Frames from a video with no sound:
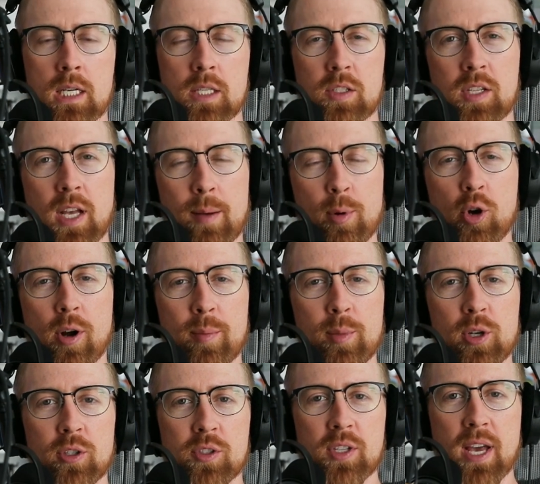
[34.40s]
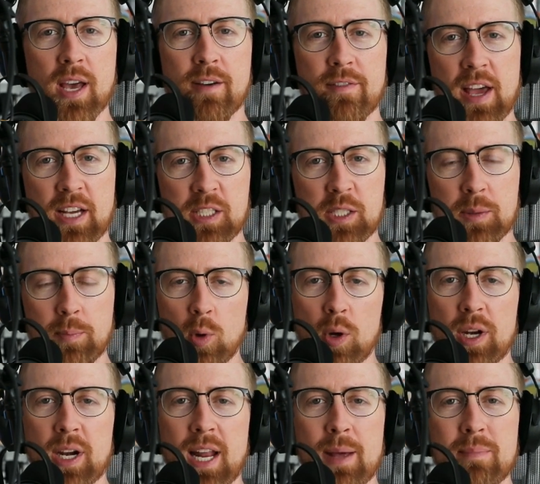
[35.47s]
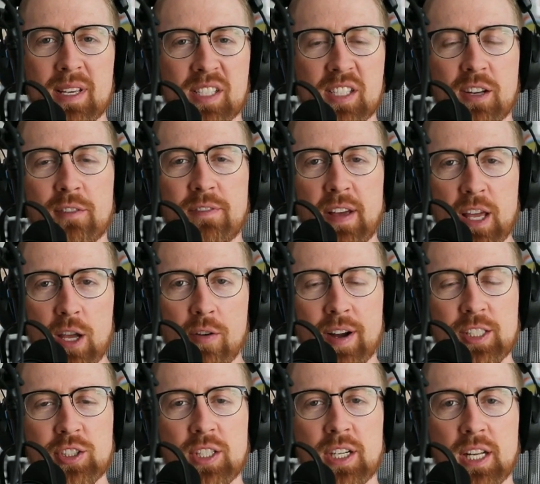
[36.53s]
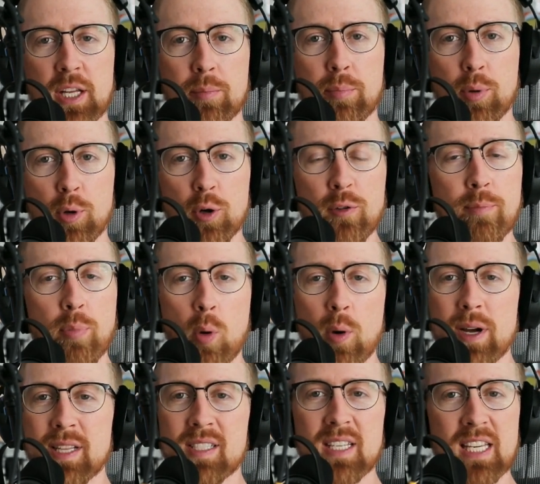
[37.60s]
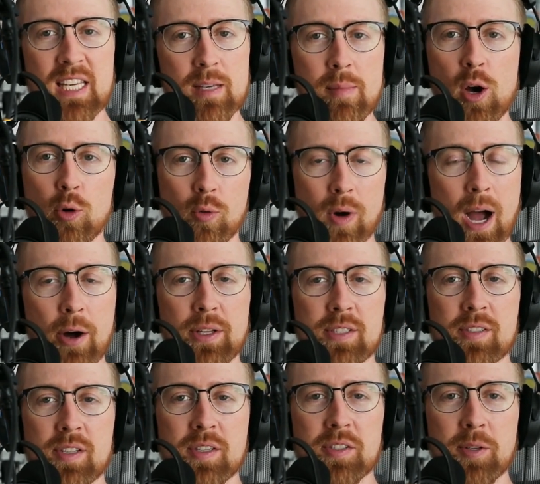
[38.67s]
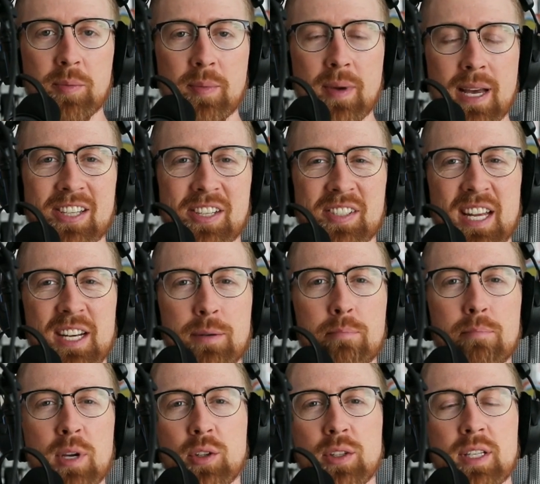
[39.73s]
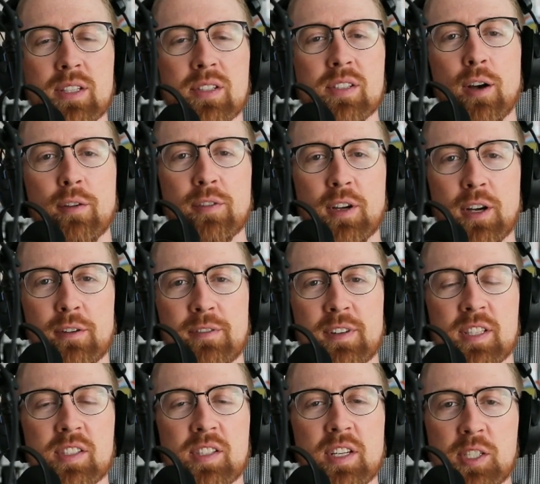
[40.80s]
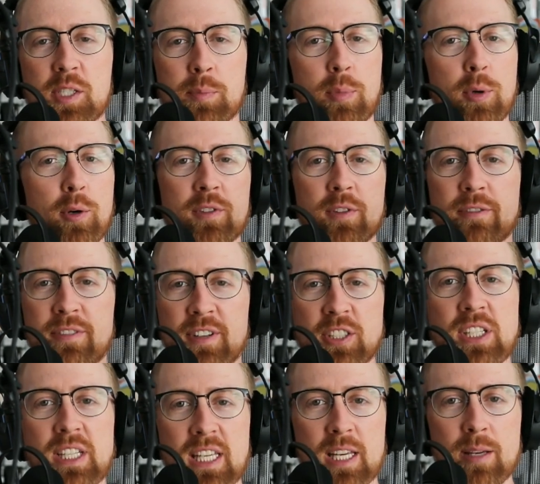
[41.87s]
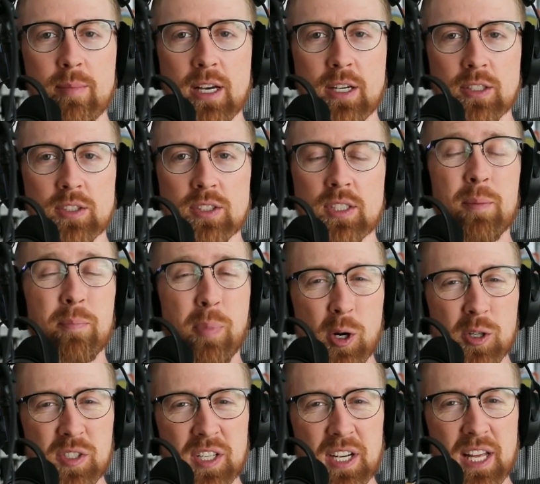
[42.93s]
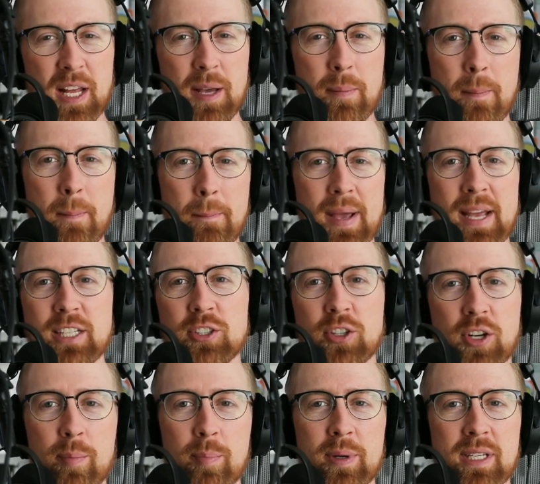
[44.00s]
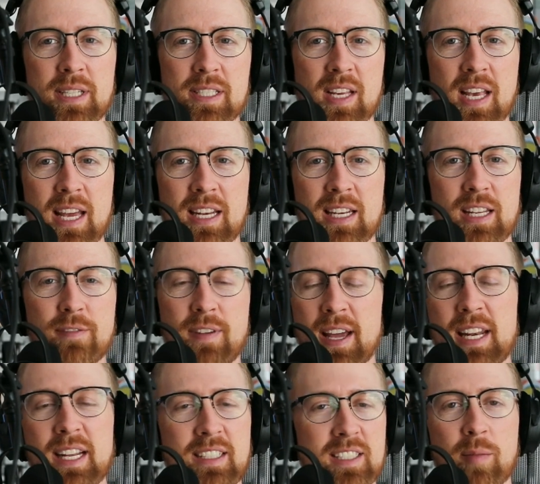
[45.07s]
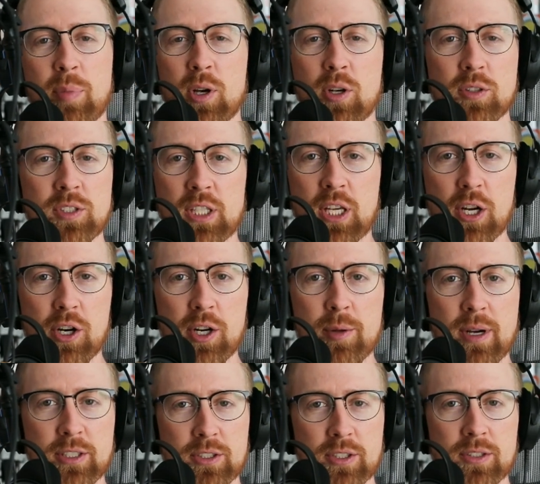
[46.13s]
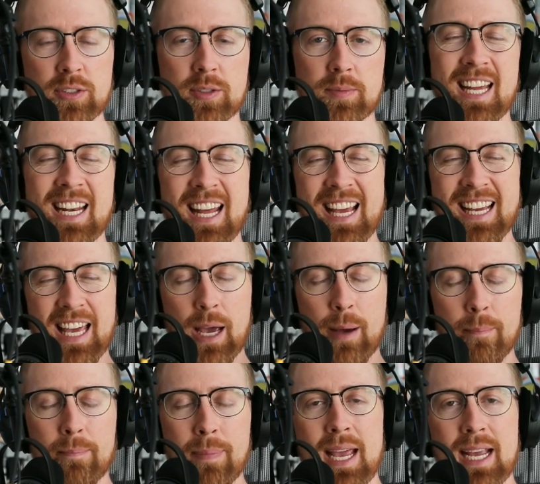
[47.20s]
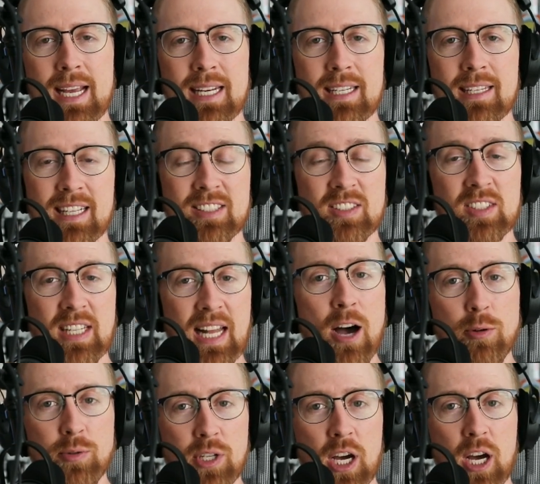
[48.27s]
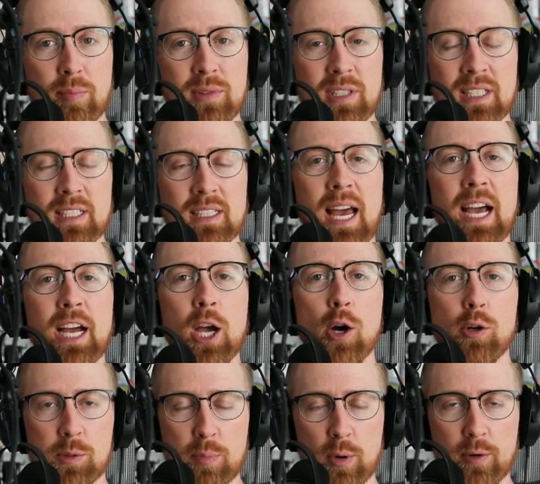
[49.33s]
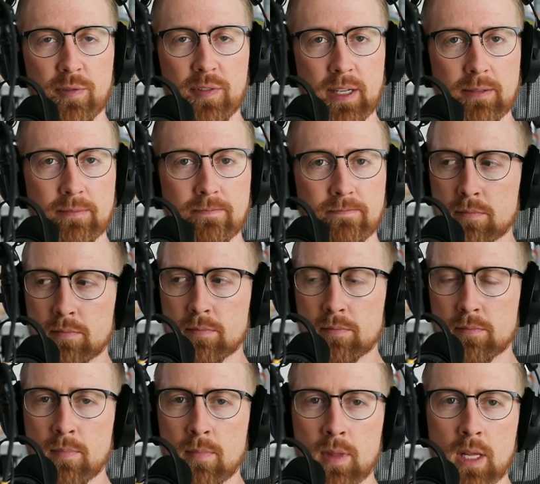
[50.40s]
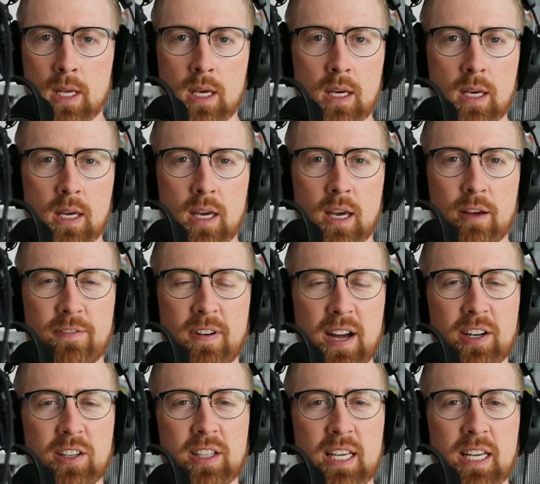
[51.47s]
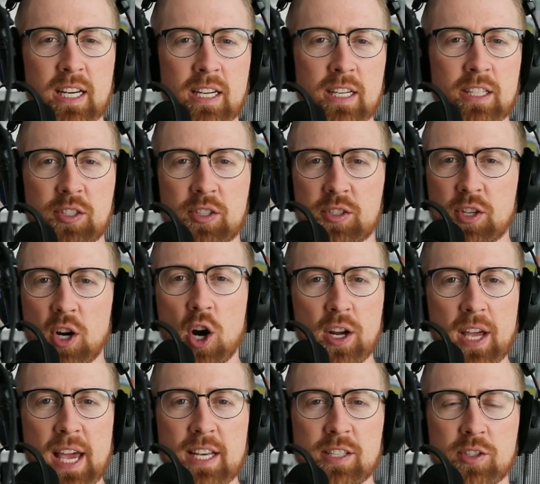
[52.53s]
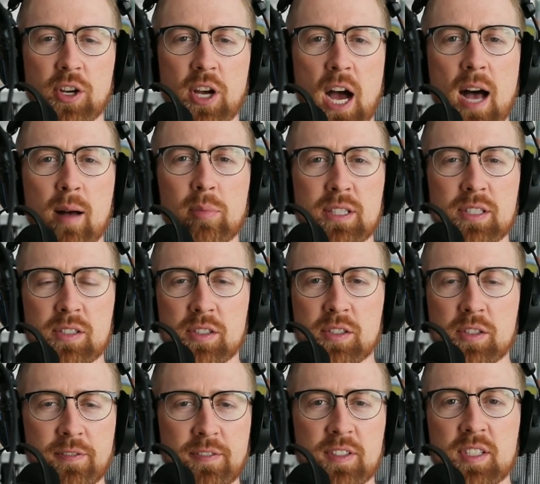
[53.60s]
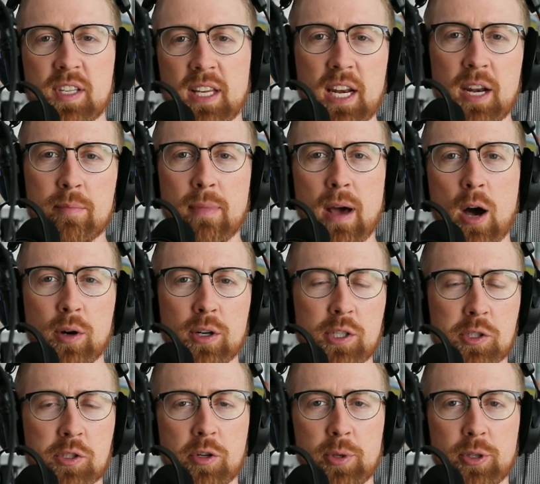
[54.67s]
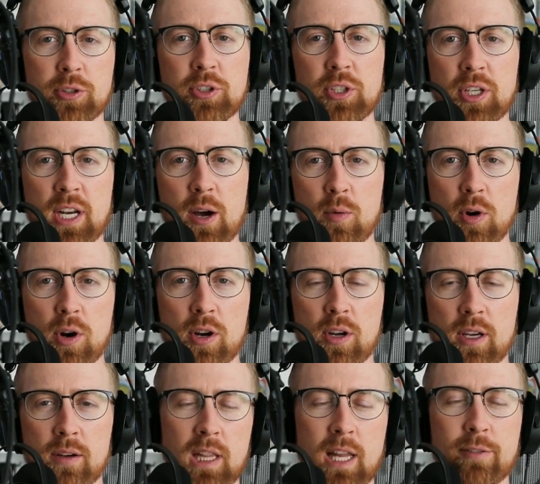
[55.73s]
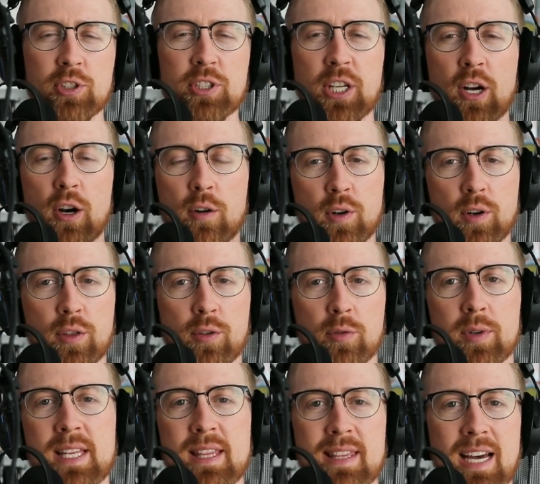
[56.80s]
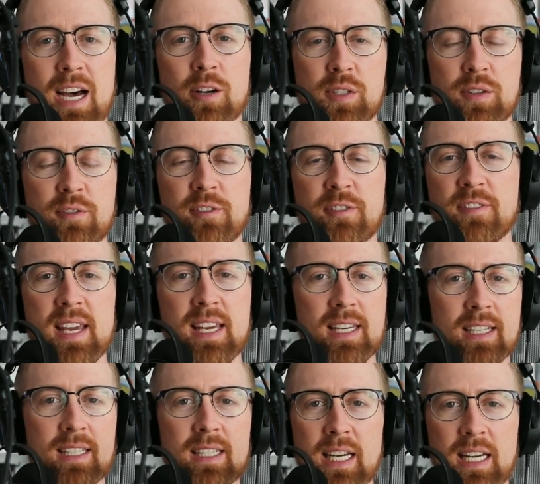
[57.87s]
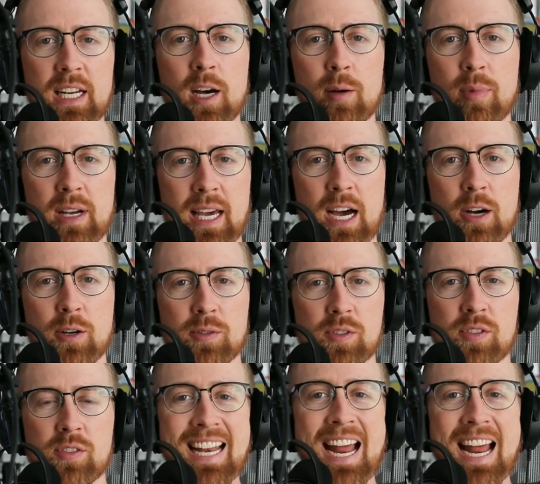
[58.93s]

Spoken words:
Cybercriminals have exploited a misconfiguration in Proofpoint's email routing system to send millions of convincing spoofed phishing emails impersonating major companies and evading typical security measures in a campaign that's now dubbed EchoSpoofing. And finally, Stargazer Goblin's sophisticated malware distribution network, leveraging over 3,000 fake GitHub accounts,